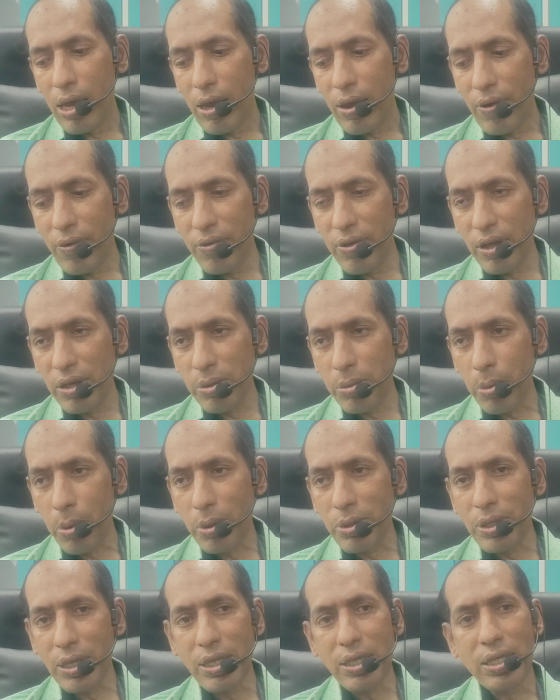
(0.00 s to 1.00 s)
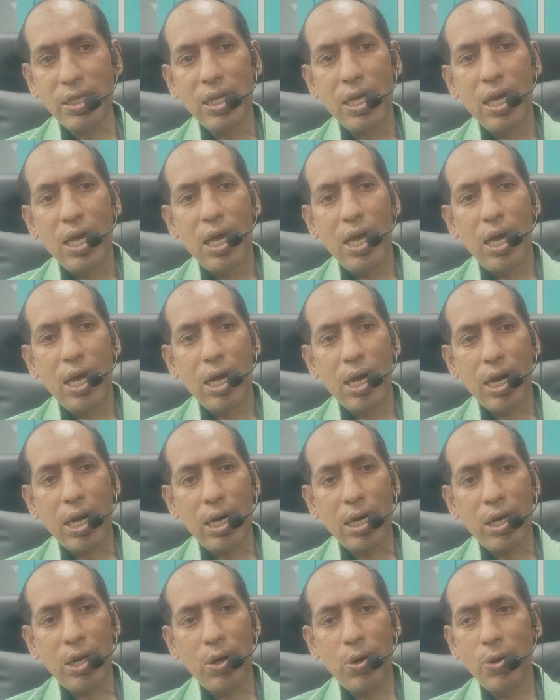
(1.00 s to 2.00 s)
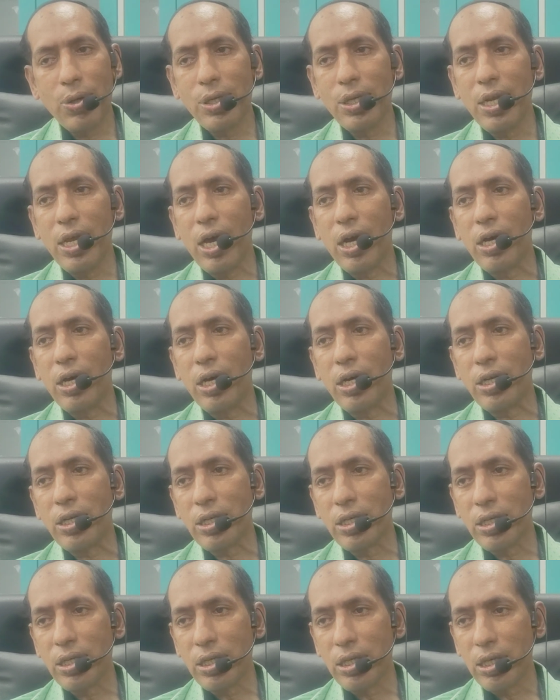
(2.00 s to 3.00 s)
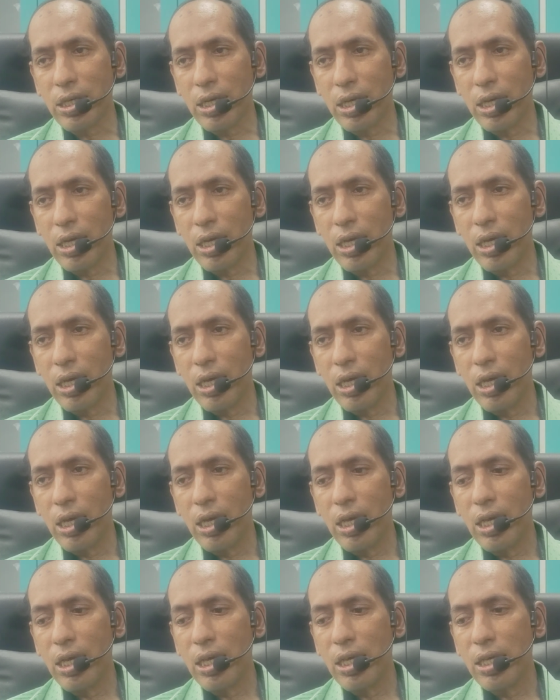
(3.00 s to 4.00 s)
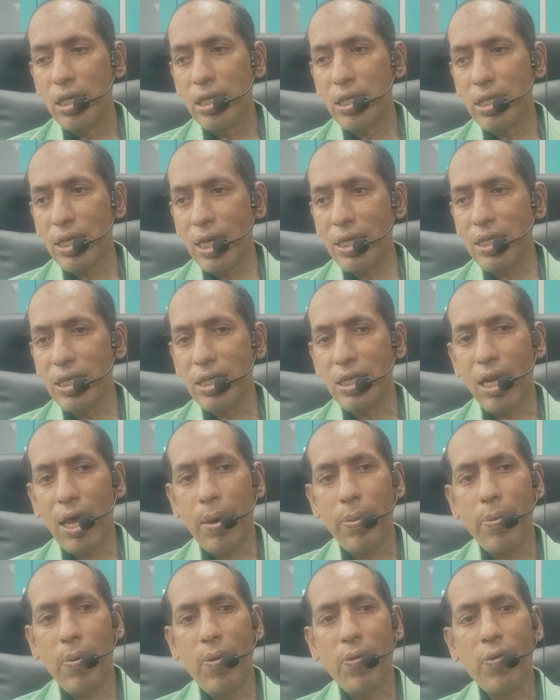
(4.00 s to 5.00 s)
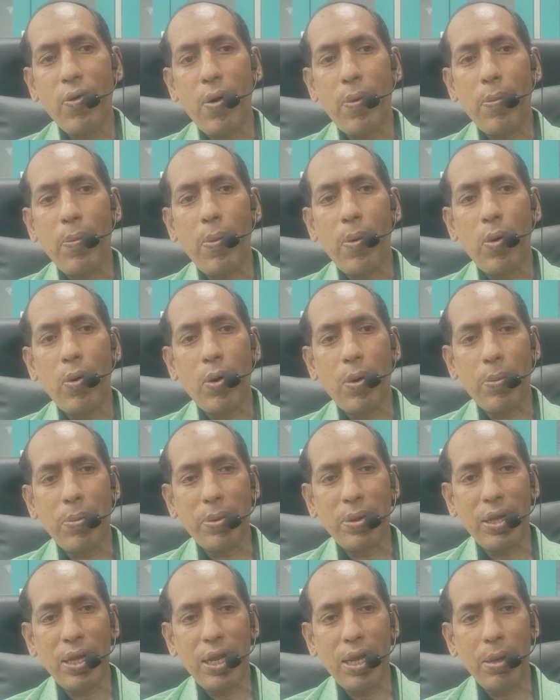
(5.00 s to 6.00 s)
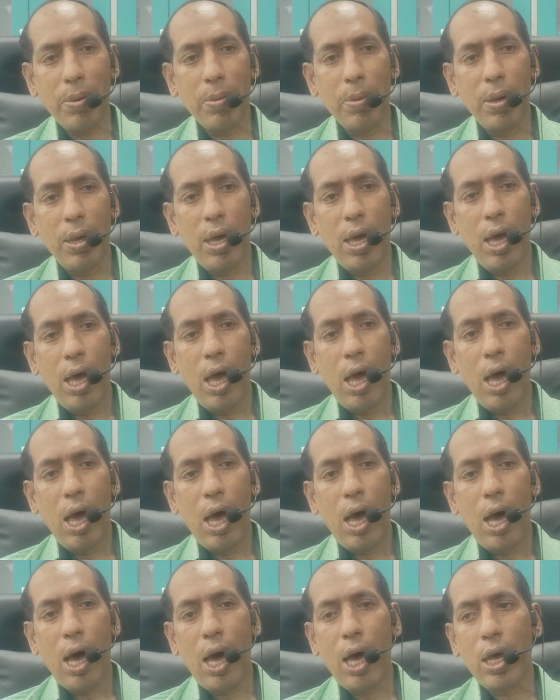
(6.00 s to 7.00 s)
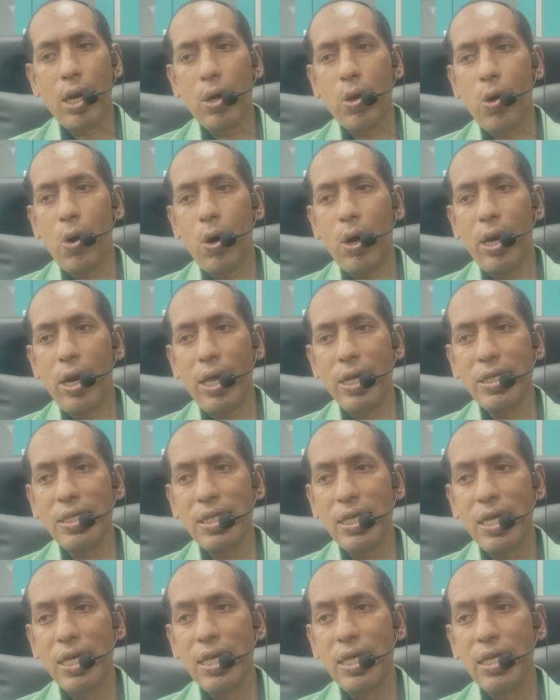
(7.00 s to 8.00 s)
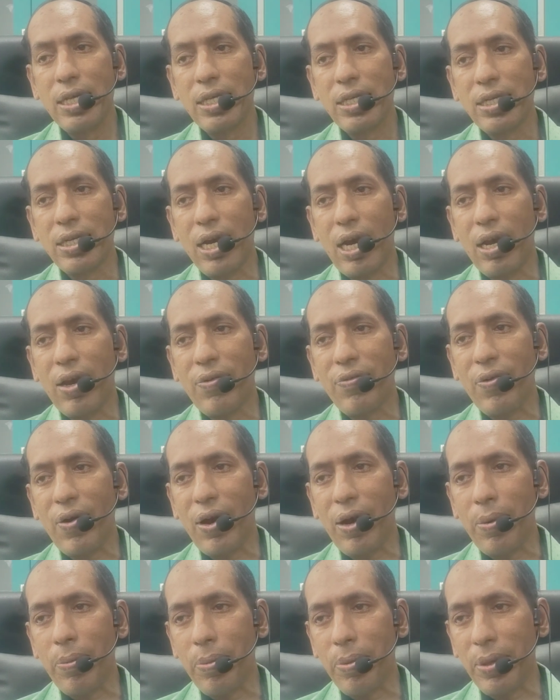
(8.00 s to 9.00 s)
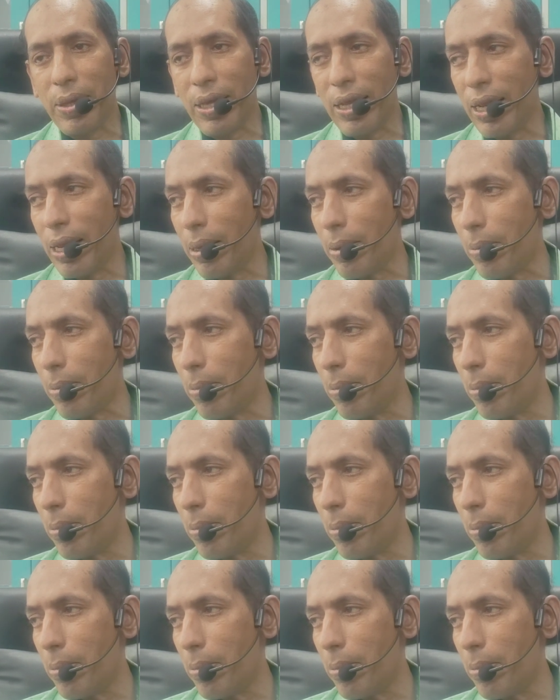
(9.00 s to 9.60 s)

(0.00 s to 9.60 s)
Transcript: If this process continuously occurs, such type of compound epithelium are called as stratified epithelium.